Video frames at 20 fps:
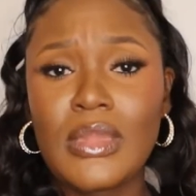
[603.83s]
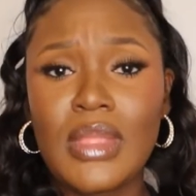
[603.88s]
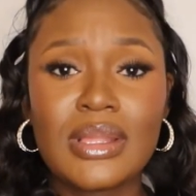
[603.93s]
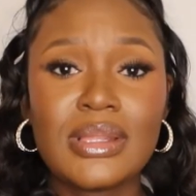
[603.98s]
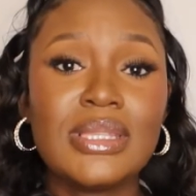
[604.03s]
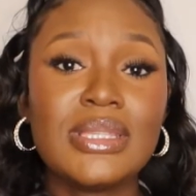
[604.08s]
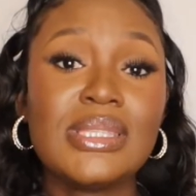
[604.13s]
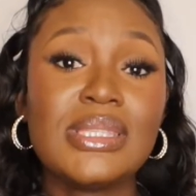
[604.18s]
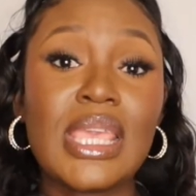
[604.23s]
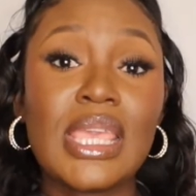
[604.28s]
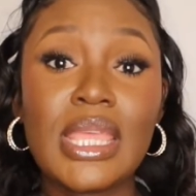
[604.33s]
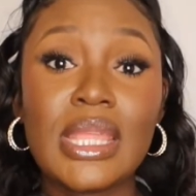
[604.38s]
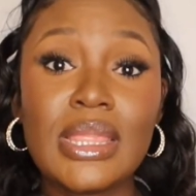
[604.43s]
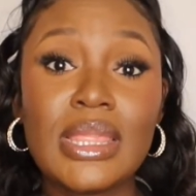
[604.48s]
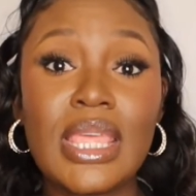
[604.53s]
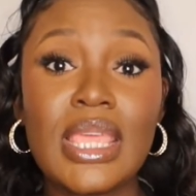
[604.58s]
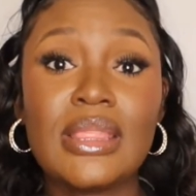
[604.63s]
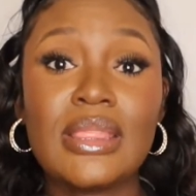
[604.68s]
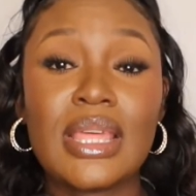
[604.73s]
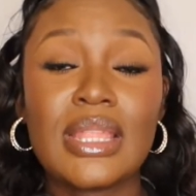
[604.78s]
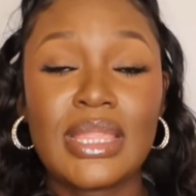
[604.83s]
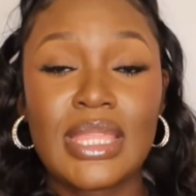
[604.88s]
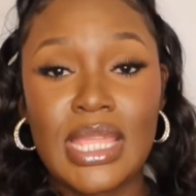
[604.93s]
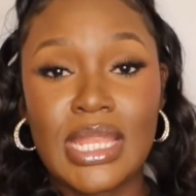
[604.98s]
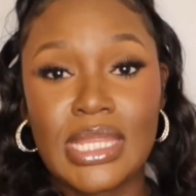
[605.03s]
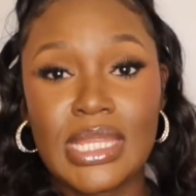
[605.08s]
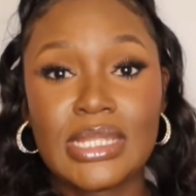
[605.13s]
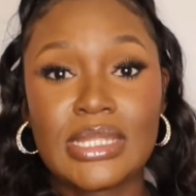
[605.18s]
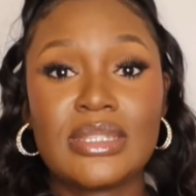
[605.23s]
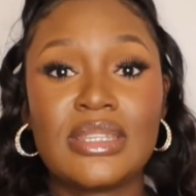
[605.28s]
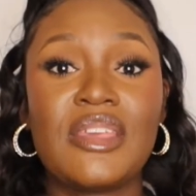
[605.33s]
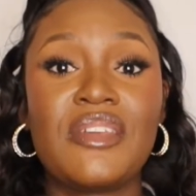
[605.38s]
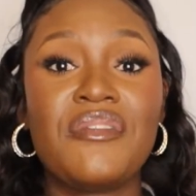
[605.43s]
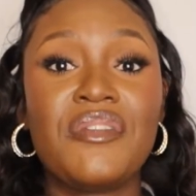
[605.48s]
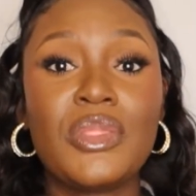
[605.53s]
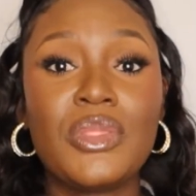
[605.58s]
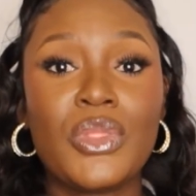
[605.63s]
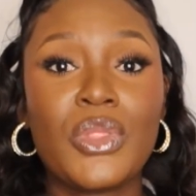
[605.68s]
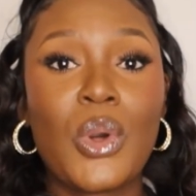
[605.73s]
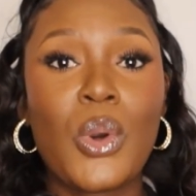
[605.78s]
the second thing that they needed,
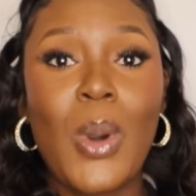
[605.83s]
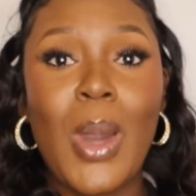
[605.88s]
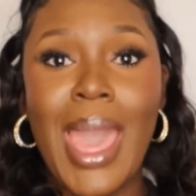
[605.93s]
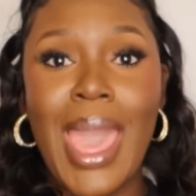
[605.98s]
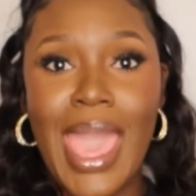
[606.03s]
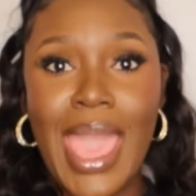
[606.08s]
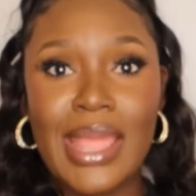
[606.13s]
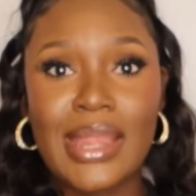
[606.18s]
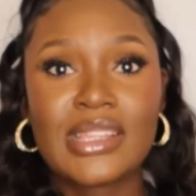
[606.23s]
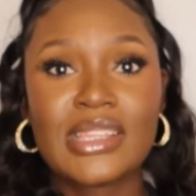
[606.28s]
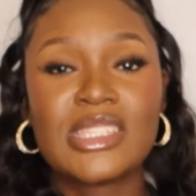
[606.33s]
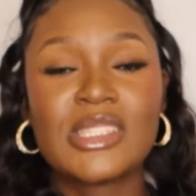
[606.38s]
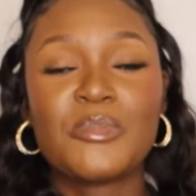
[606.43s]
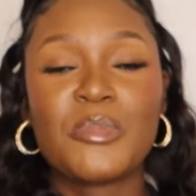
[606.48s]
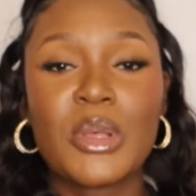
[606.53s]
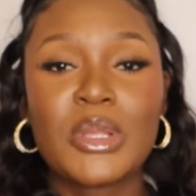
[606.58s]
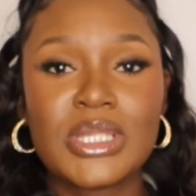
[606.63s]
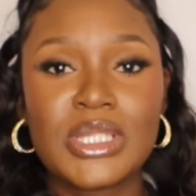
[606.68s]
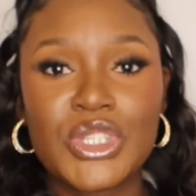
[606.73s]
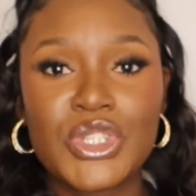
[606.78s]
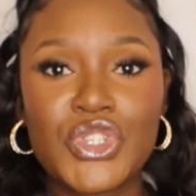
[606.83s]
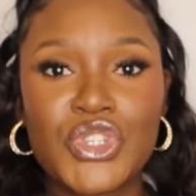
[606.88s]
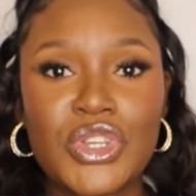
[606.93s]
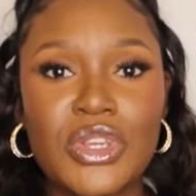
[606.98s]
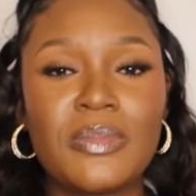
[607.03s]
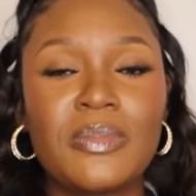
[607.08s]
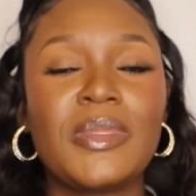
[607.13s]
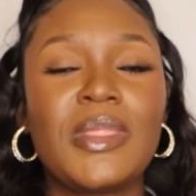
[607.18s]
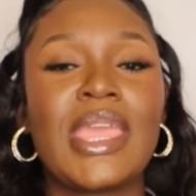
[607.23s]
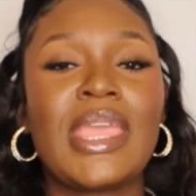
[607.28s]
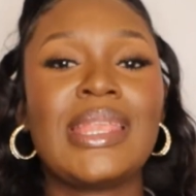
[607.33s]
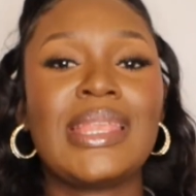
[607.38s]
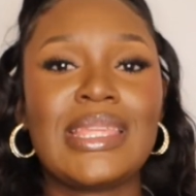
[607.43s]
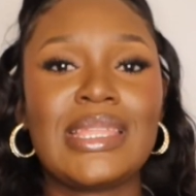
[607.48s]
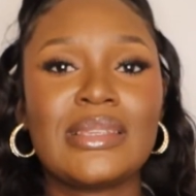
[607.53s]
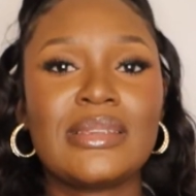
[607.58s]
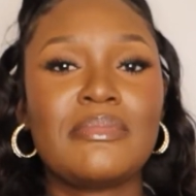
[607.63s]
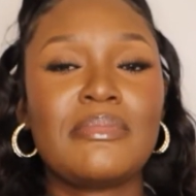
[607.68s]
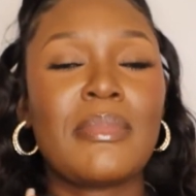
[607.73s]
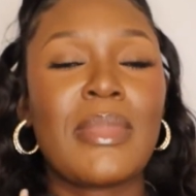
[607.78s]
even though I had a sponsorship, they
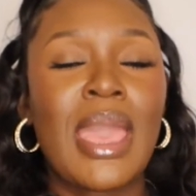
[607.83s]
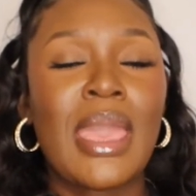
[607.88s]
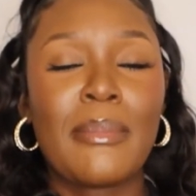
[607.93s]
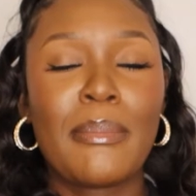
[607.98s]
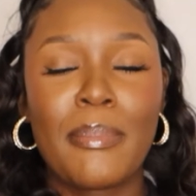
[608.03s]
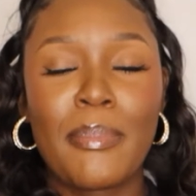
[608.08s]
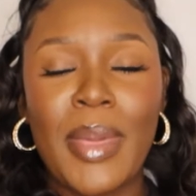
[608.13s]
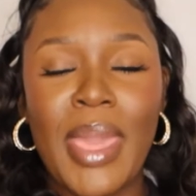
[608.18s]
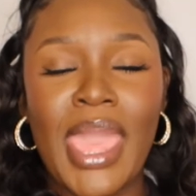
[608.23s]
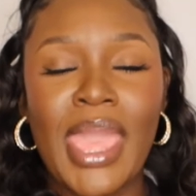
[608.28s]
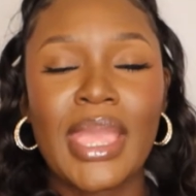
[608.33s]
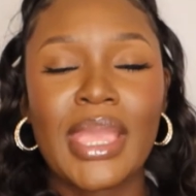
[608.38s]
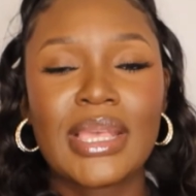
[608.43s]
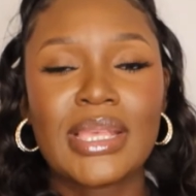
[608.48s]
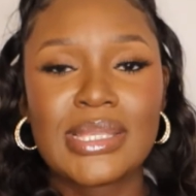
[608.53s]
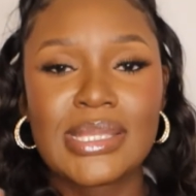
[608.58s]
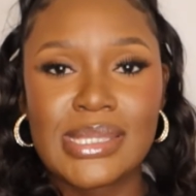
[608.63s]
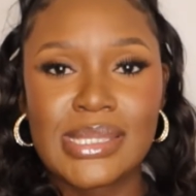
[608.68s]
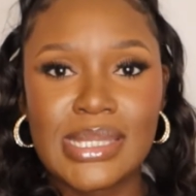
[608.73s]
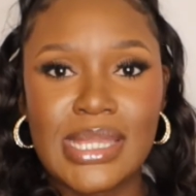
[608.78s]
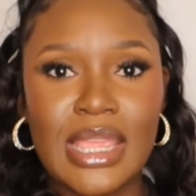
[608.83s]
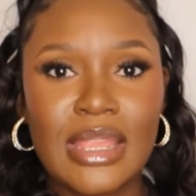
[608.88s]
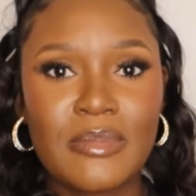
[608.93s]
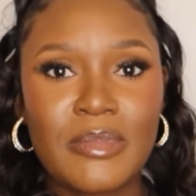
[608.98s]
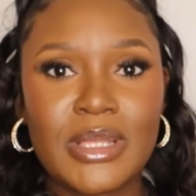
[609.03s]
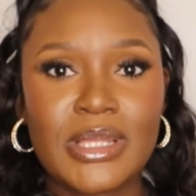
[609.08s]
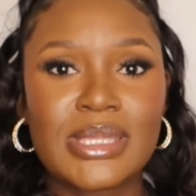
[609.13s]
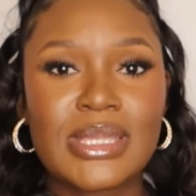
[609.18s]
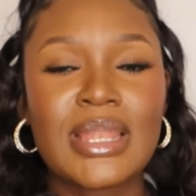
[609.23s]
needed my bank statements.